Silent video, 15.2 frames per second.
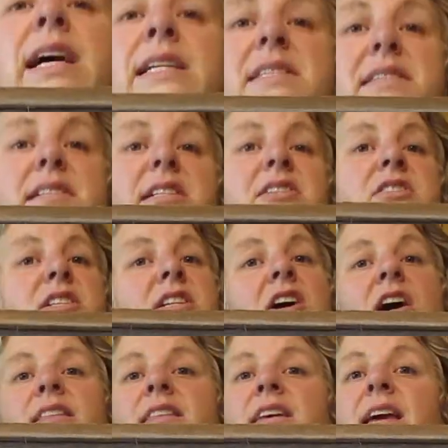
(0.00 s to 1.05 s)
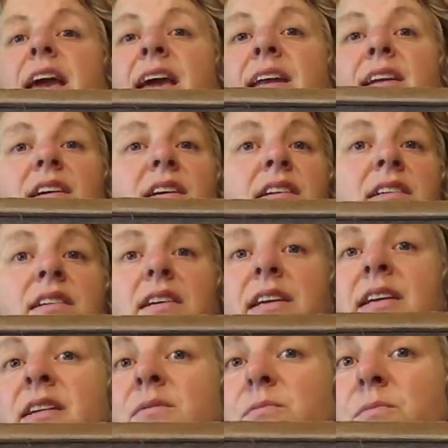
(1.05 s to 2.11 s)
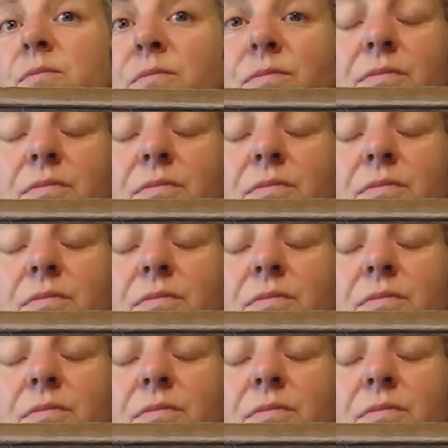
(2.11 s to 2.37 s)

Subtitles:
I stitched it on the Ada and,